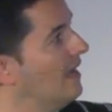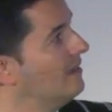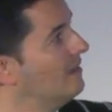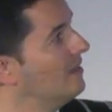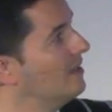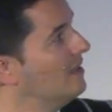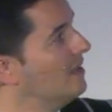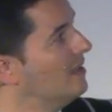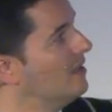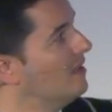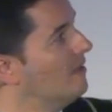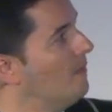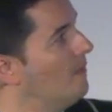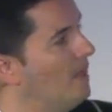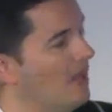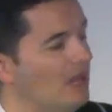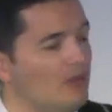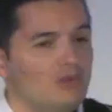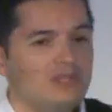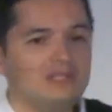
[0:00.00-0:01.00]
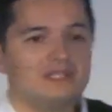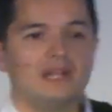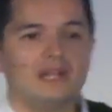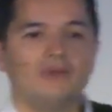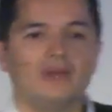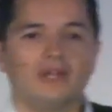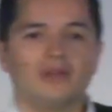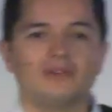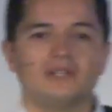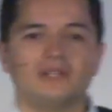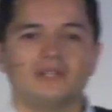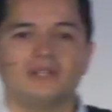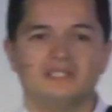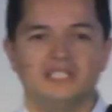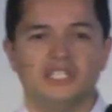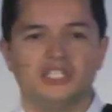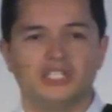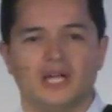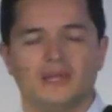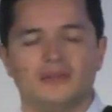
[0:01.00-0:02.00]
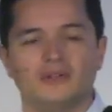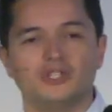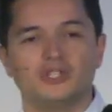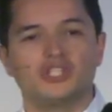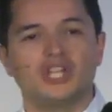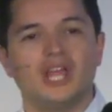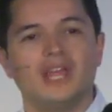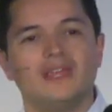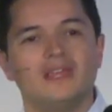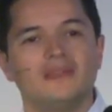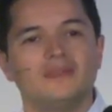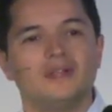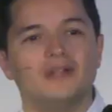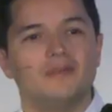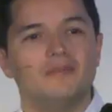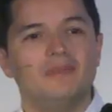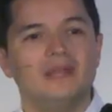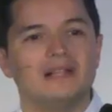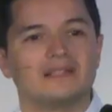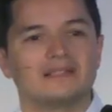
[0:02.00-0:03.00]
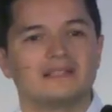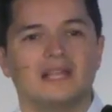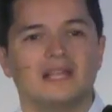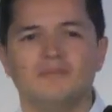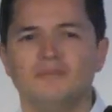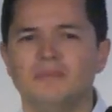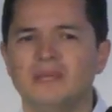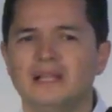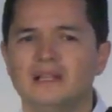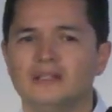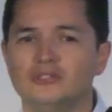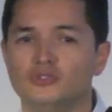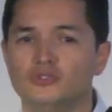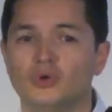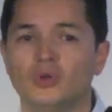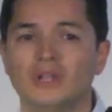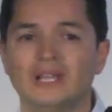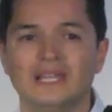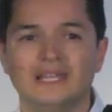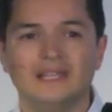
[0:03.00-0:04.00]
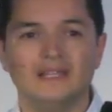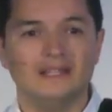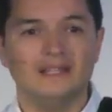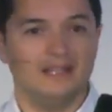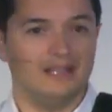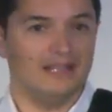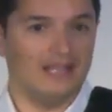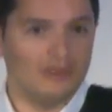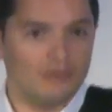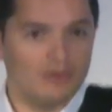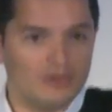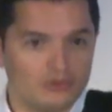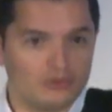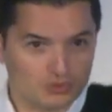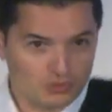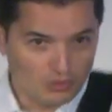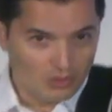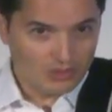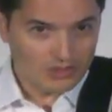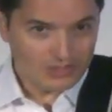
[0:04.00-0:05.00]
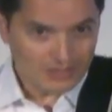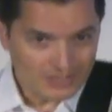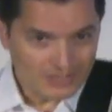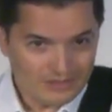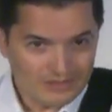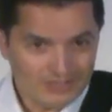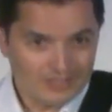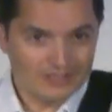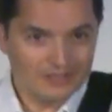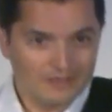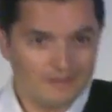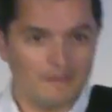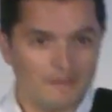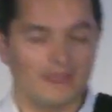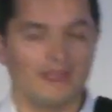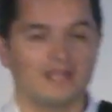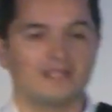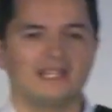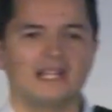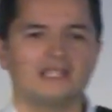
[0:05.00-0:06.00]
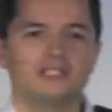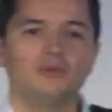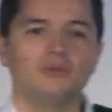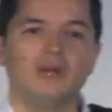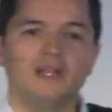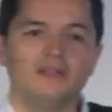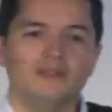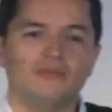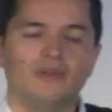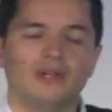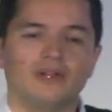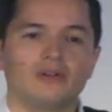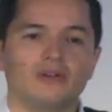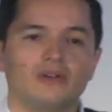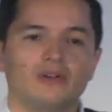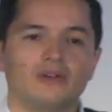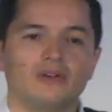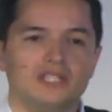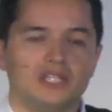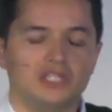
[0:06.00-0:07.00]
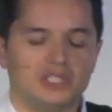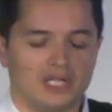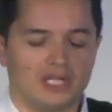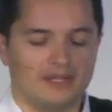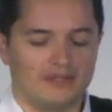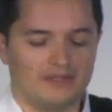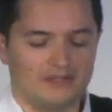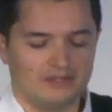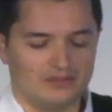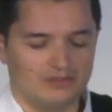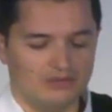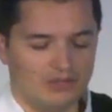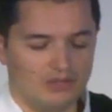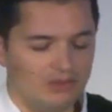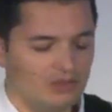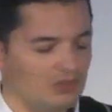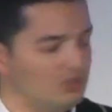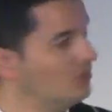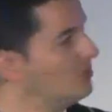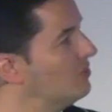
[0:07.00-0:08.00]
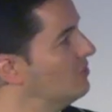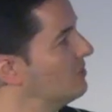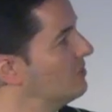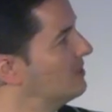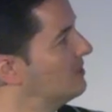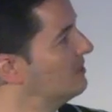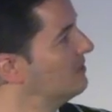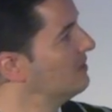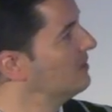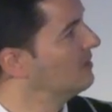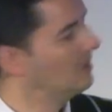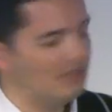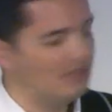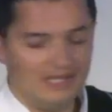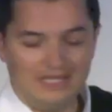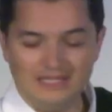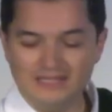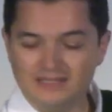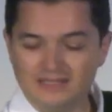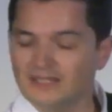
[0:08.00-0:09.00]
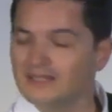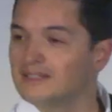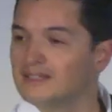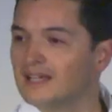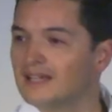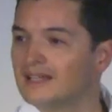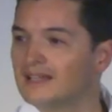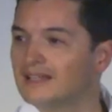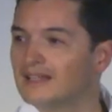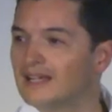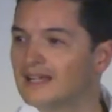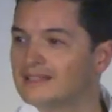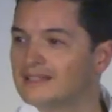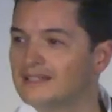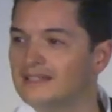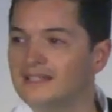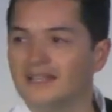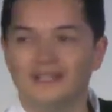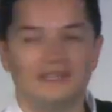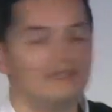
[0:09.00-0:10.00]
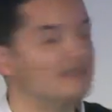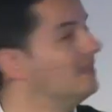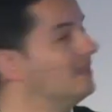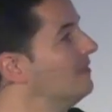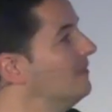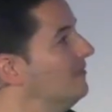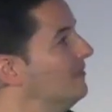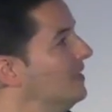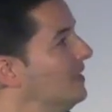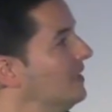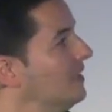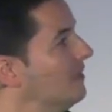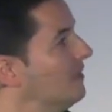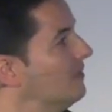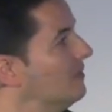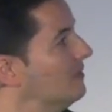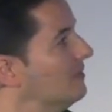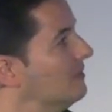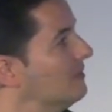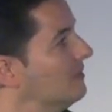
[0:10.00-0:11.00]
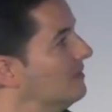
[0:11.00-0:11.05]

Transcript: And penguins, they recognize each other shaking their bills, like bill dueling, like with swords, you know? That's the way they recognize each other. So I want you to listen and, and see the video.